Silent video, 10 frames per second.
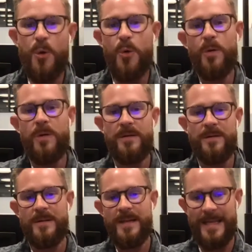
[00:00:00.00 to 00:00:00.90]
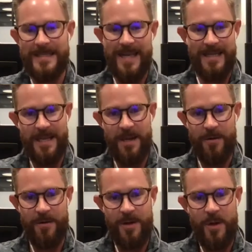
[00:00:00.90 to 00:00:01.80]
Who gets that sale?
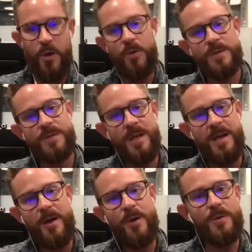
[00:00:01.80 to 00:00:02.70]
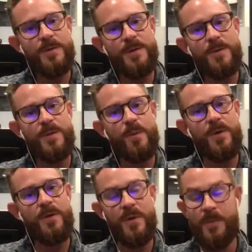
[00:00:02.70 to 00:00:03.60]
Who's the one
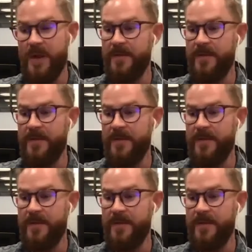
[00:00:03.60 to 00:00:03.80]
you attribute it?